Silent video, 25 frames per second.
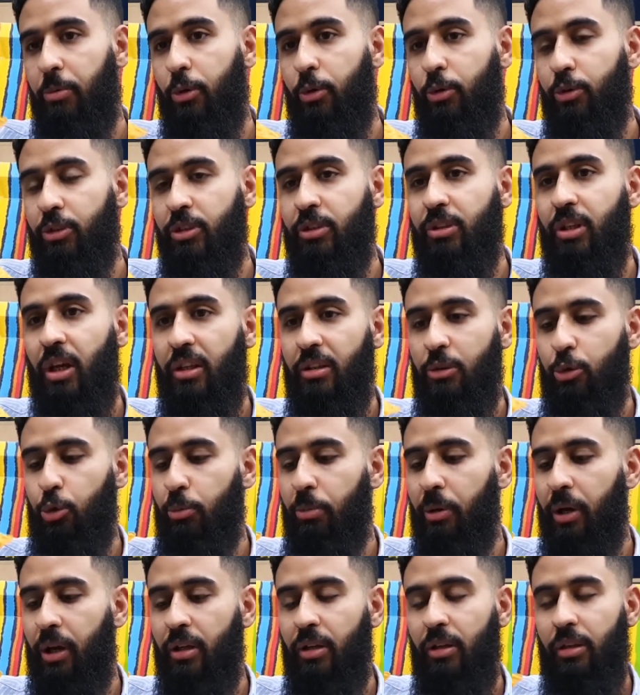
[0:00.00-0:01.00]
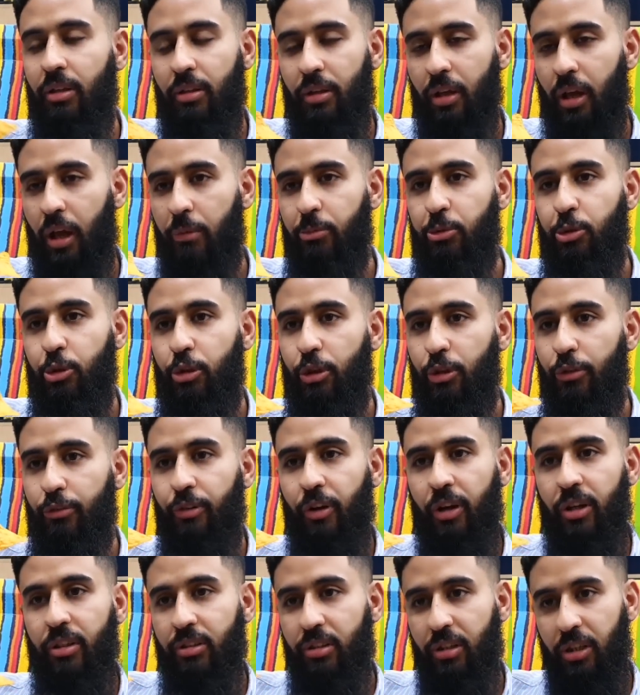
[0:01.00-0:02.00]
who designed Dubai, I'm sure you
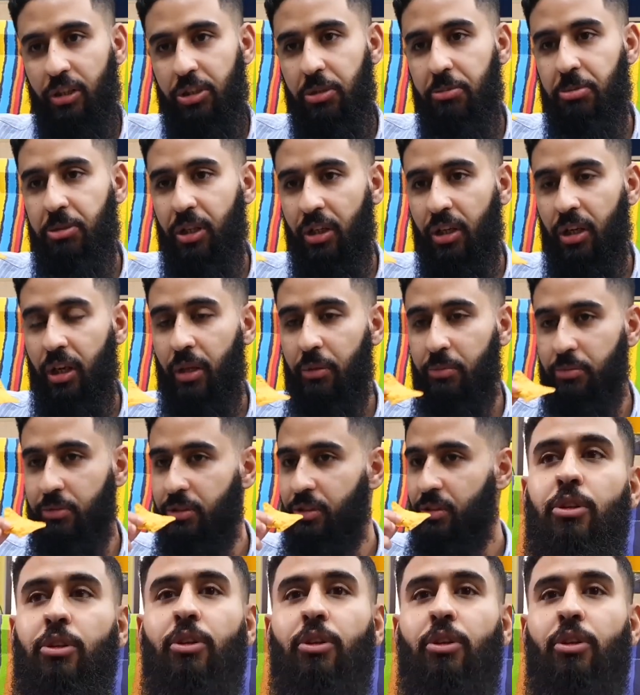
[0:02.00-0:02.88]
find Egyptian names.